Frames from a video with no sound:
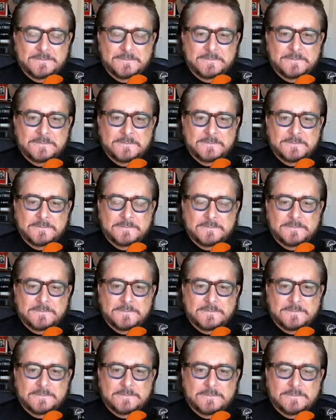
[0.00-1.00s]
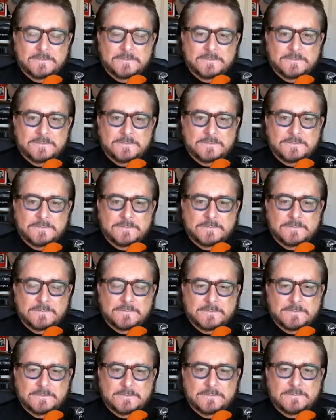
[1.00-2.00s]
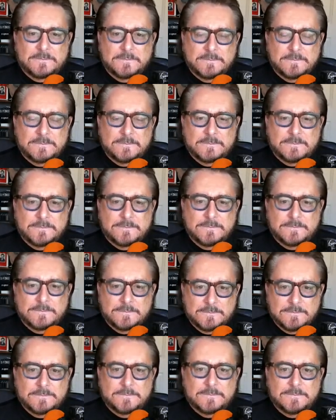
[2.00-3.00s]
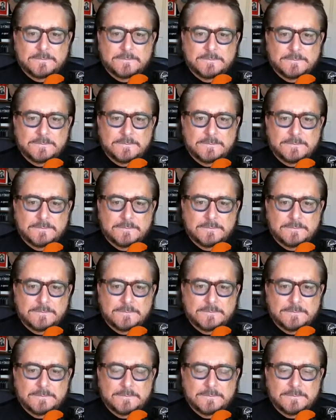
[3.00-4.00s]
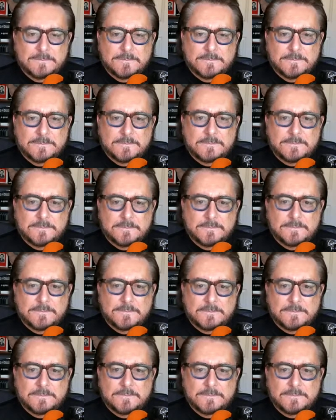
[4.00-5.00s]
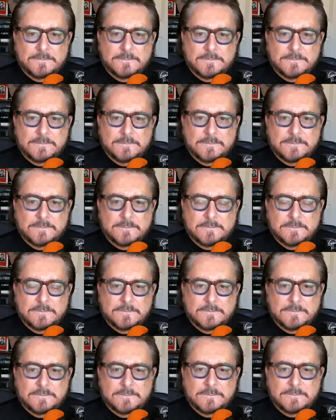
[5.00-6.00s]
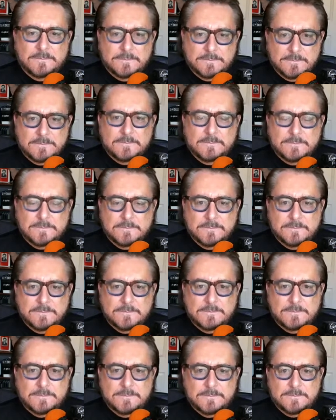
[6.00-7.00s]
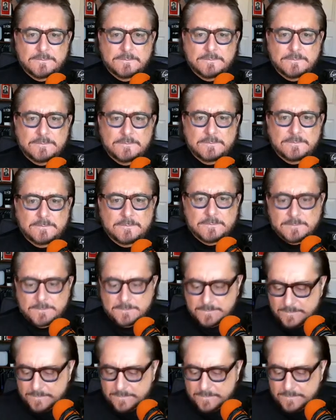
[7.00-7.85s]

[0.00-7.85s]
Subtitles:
This person isn't speaking.